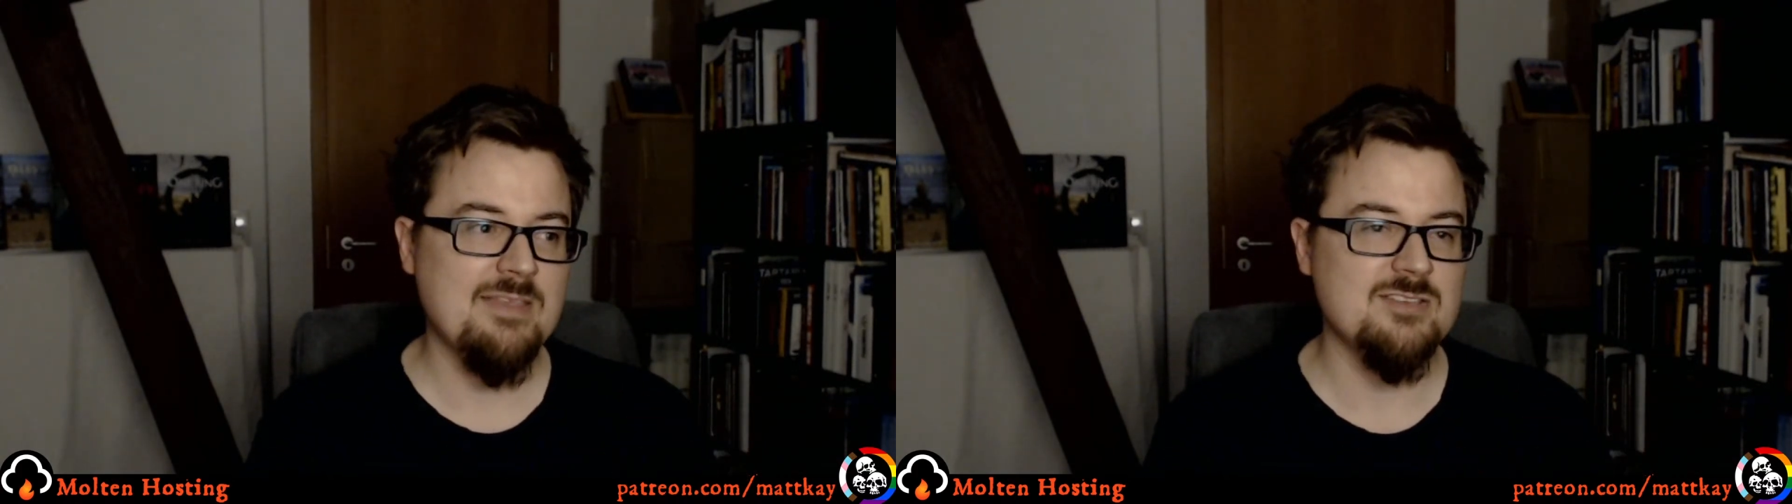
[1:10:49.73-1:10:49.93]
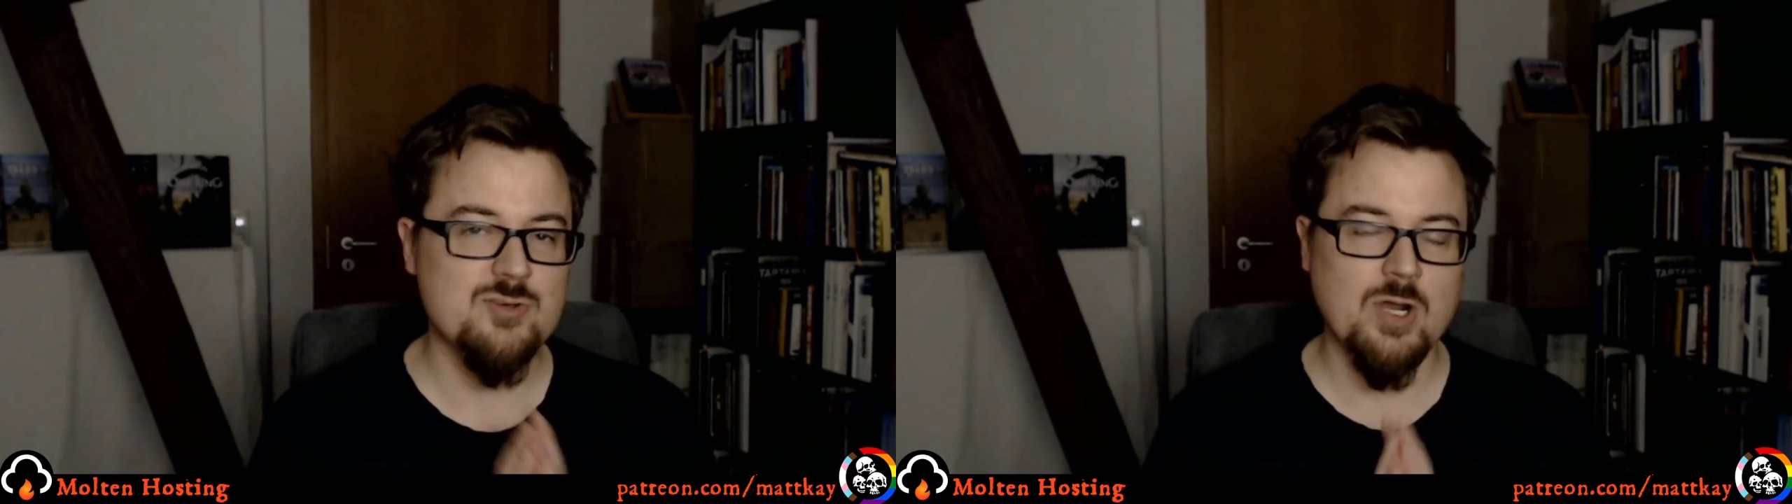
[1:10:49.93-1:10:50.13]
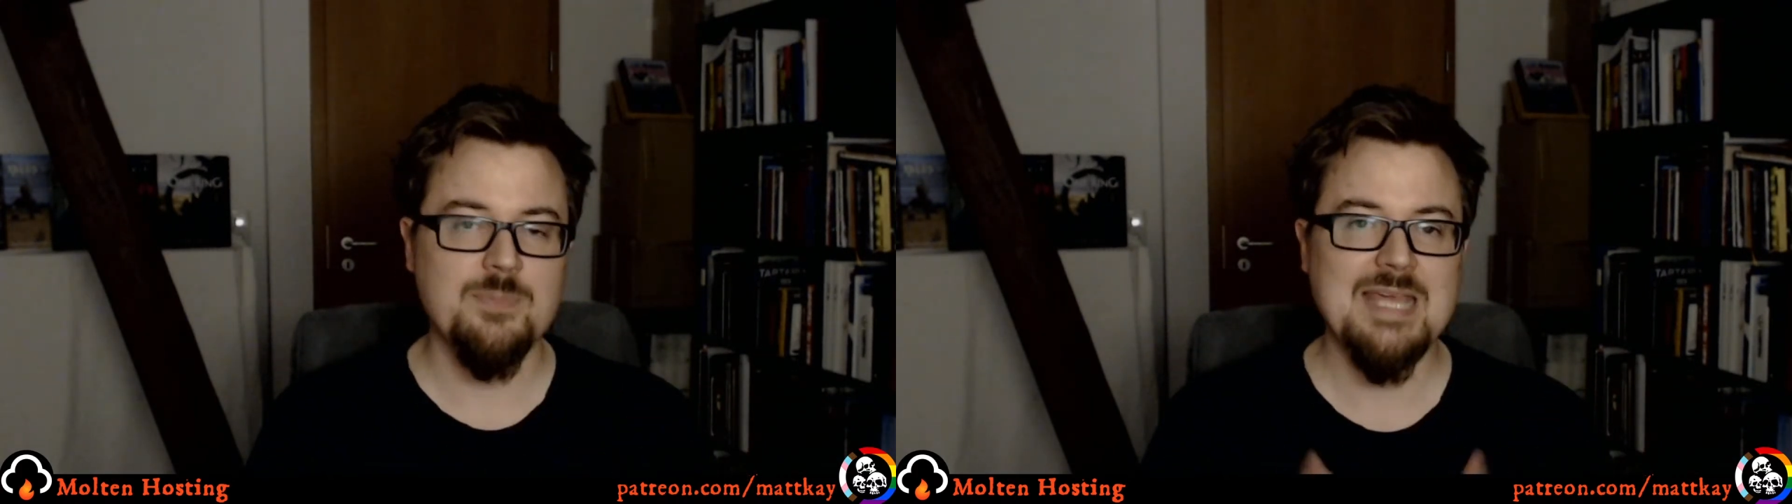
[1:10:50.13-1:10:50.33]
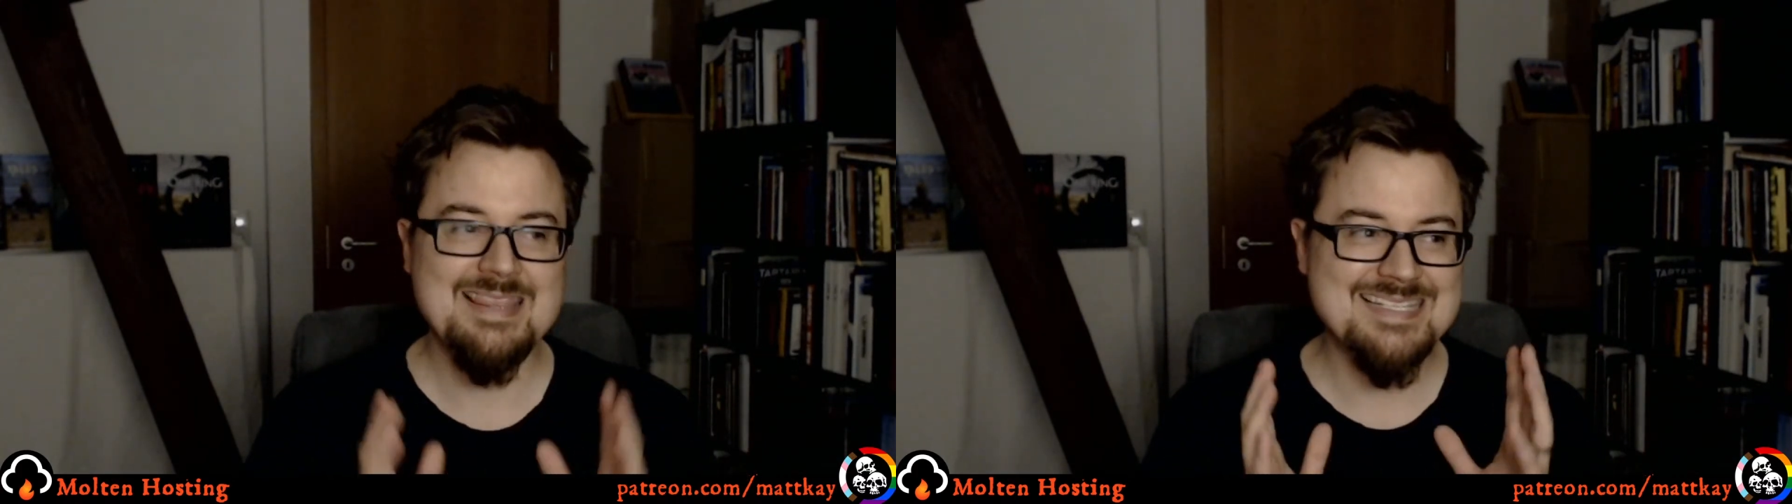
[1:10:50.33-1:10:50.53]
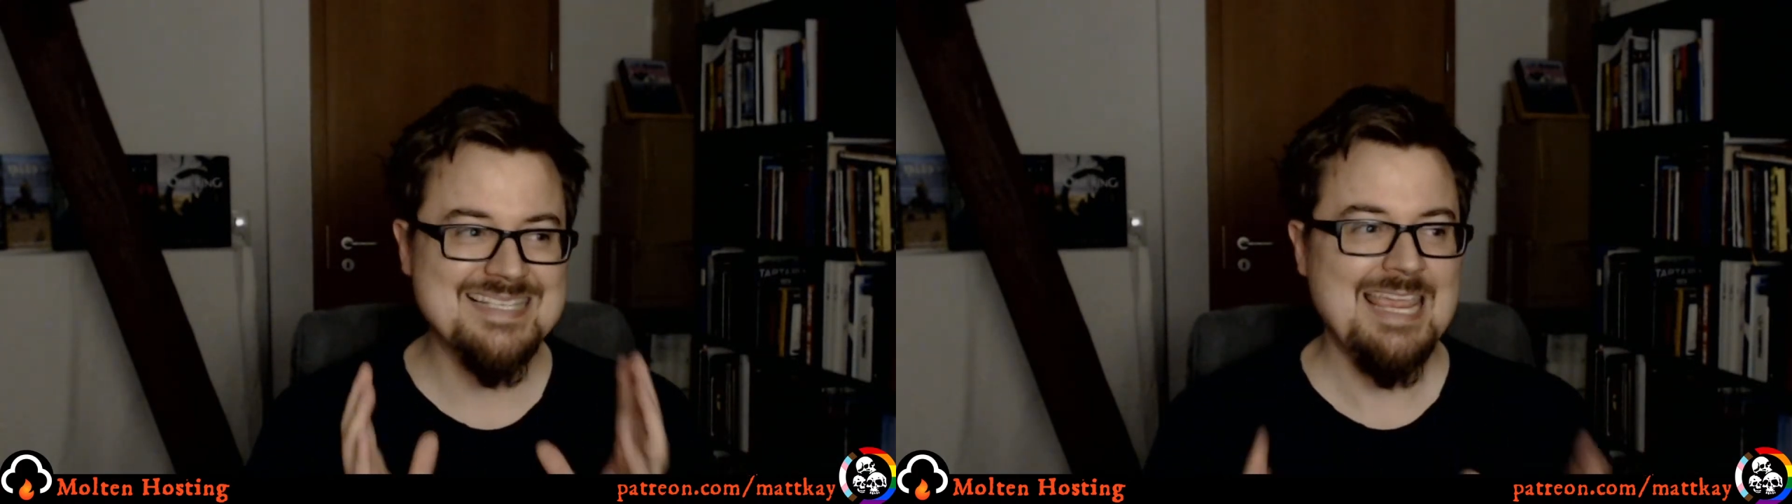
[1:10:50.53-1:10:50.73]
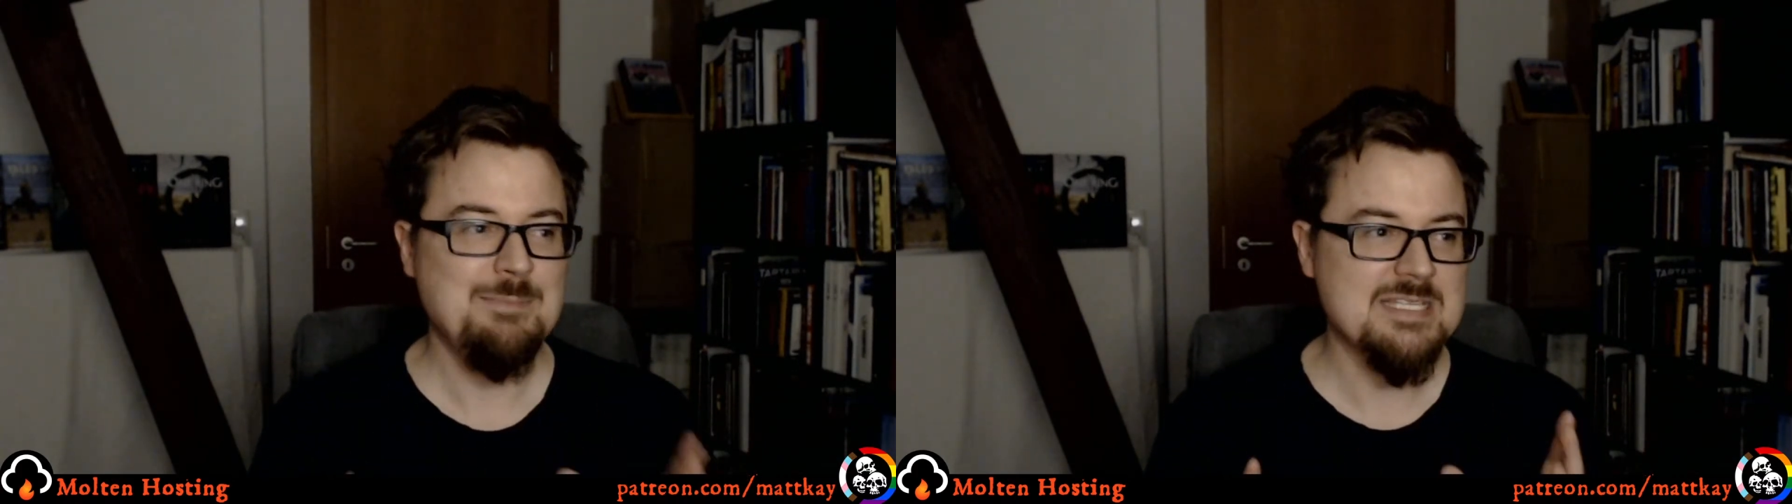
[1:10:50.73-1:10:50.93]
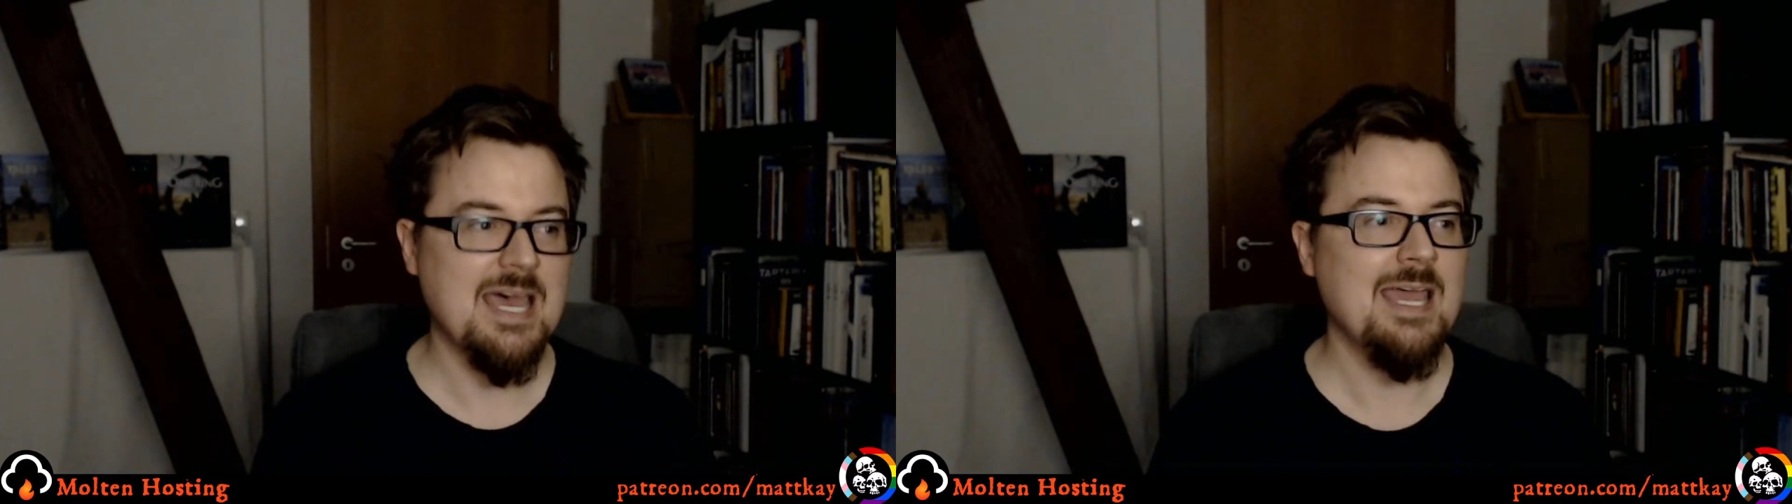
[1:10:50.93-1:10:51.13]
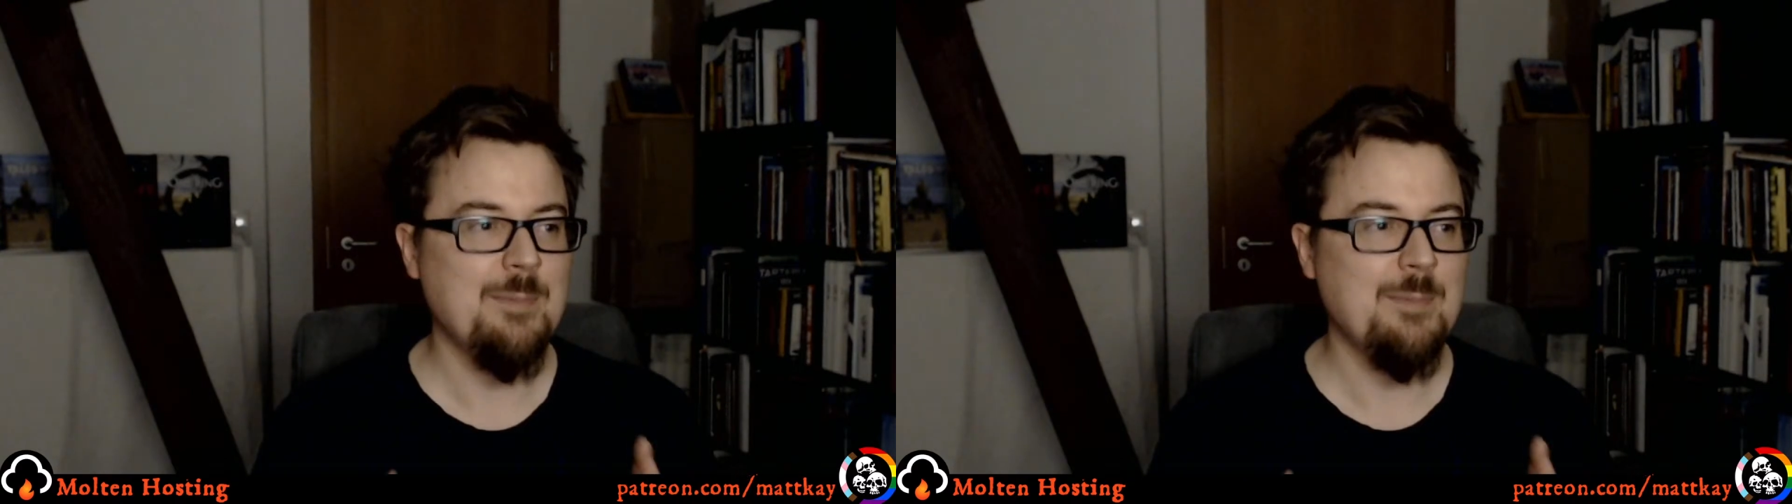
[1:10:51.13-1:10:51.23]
dropped at the same time.